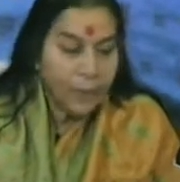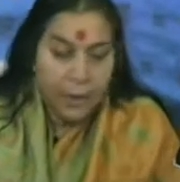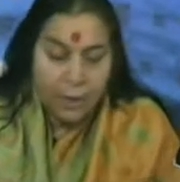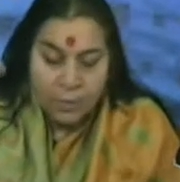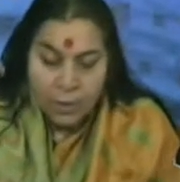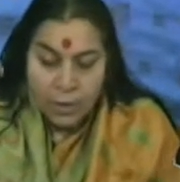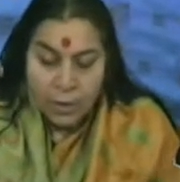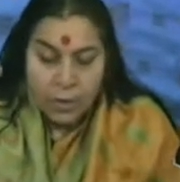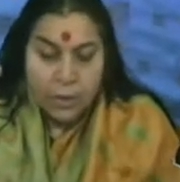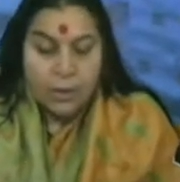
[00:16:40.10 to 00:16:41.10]
Now,
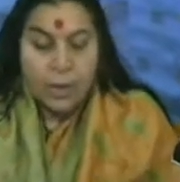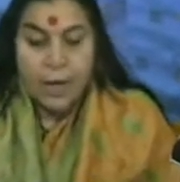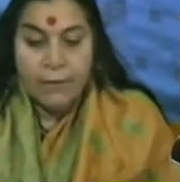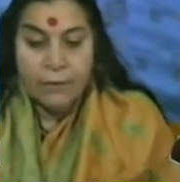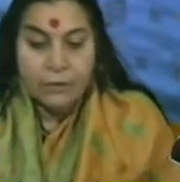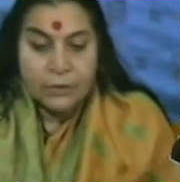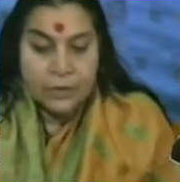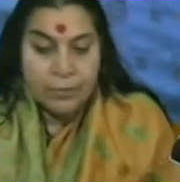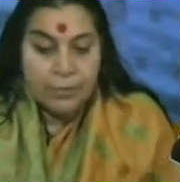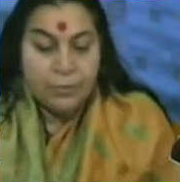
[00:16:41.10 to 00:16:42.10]
I have also
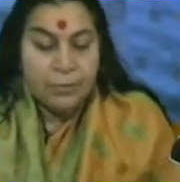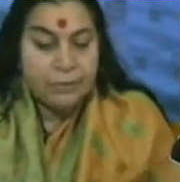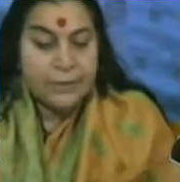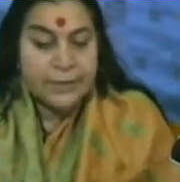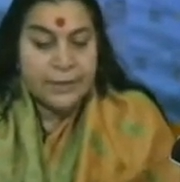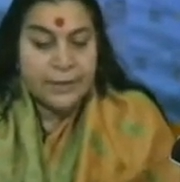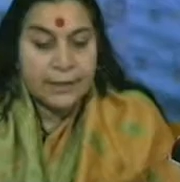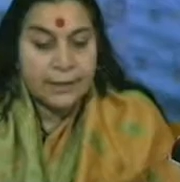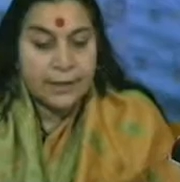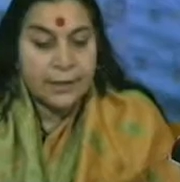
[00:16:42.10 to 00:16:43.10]
seen people will say
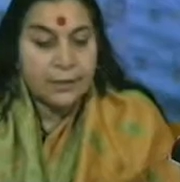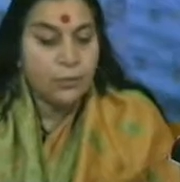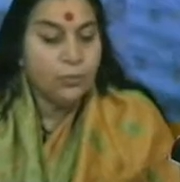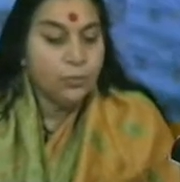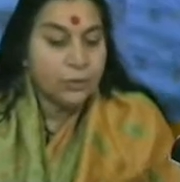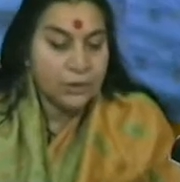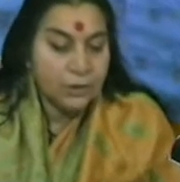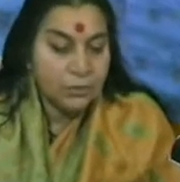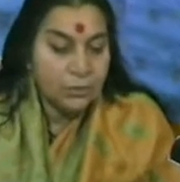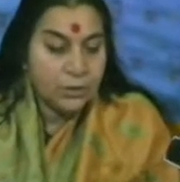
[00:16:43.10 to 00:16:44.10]
that there are two
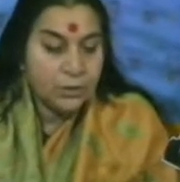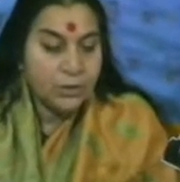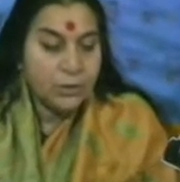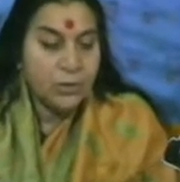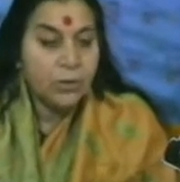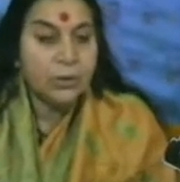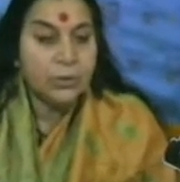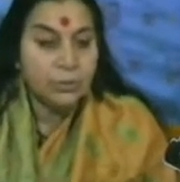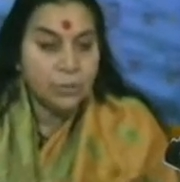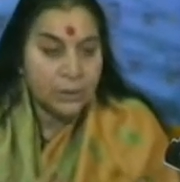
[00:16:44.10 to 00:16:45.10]
Sahajogis
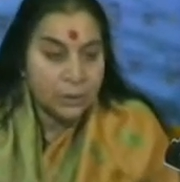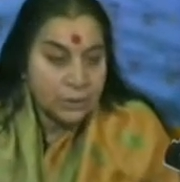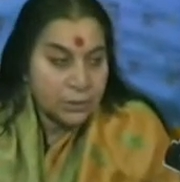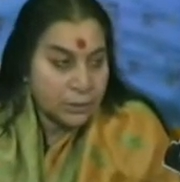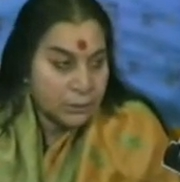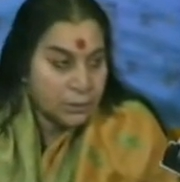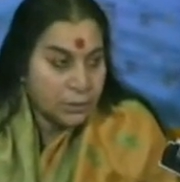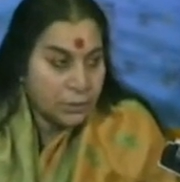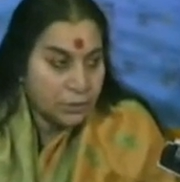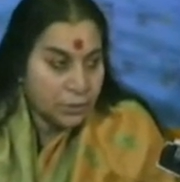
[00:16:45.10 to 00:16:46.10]
talking to others,
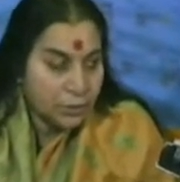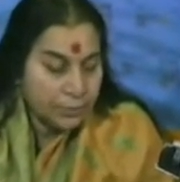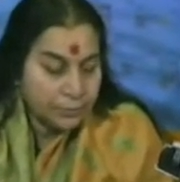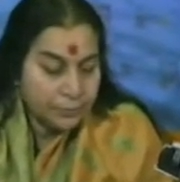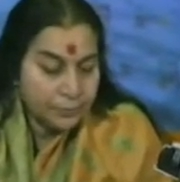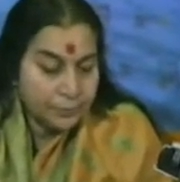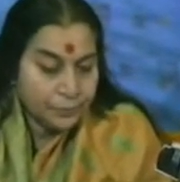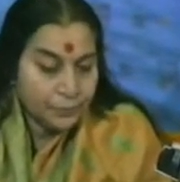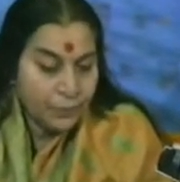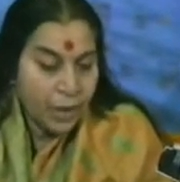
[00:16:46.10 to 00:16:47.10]
Sahajogis.
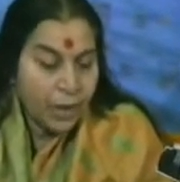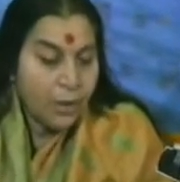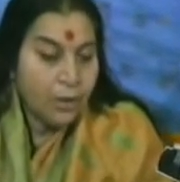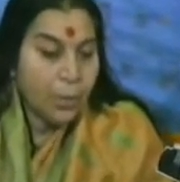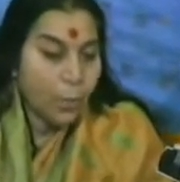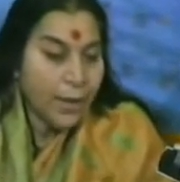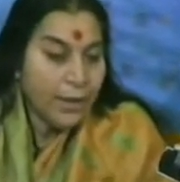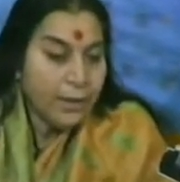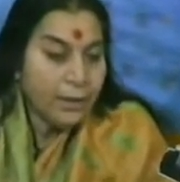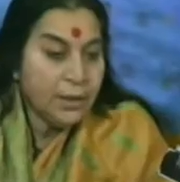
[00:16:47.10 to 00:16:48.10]
Now,
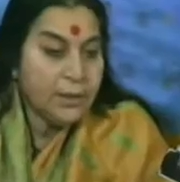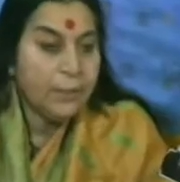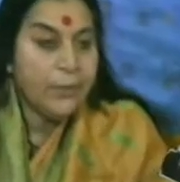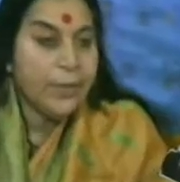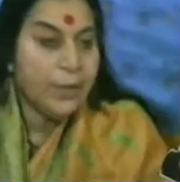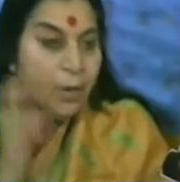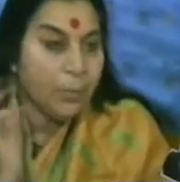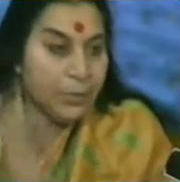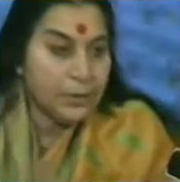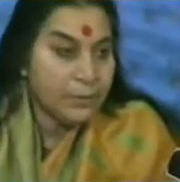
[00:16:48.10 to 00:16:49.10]
one is a very
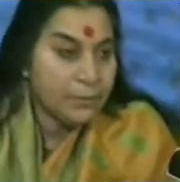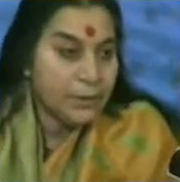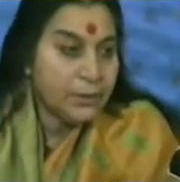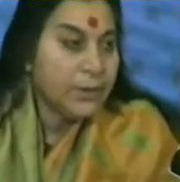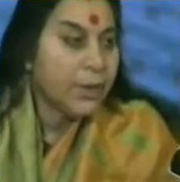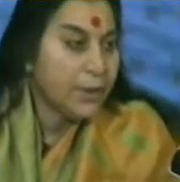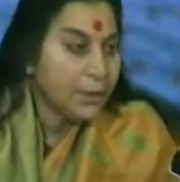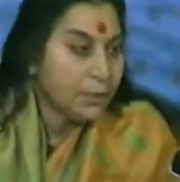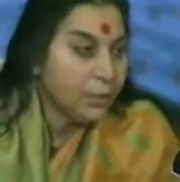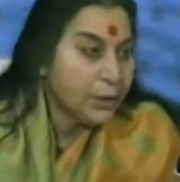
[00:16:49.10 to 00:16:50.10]
oppressive one, the
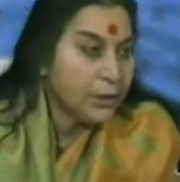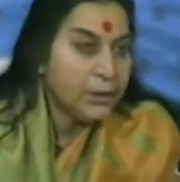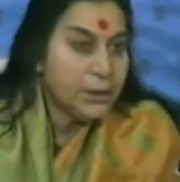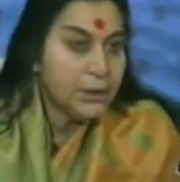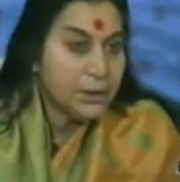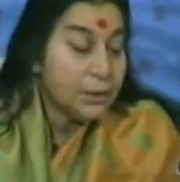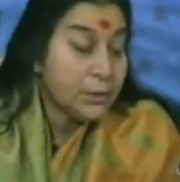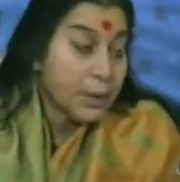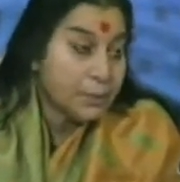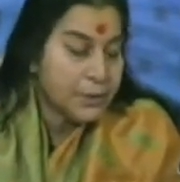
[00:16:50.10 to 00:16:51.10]
another one is
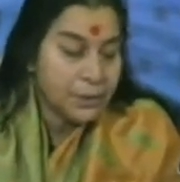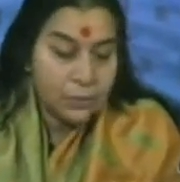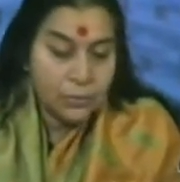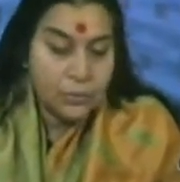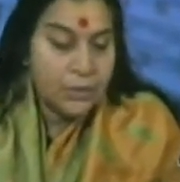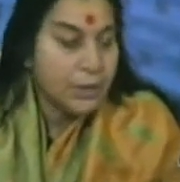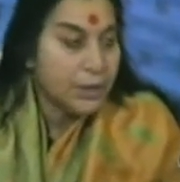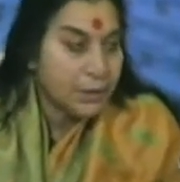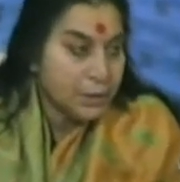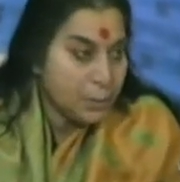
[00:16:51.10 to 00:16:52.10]
upset to see
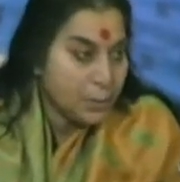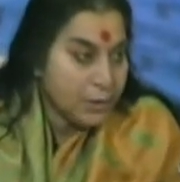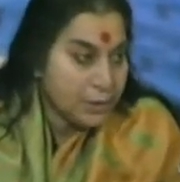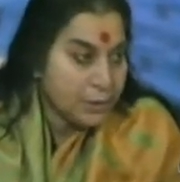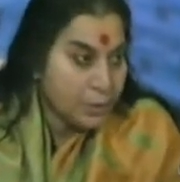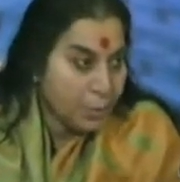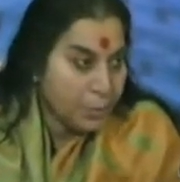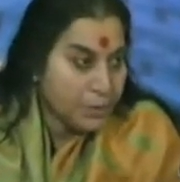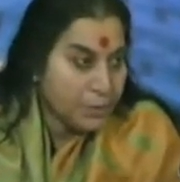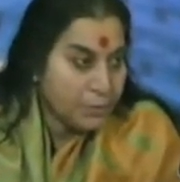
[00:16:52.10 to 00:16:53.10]
that this one is
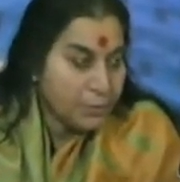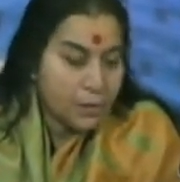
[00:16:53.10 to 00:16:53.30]
oppressive.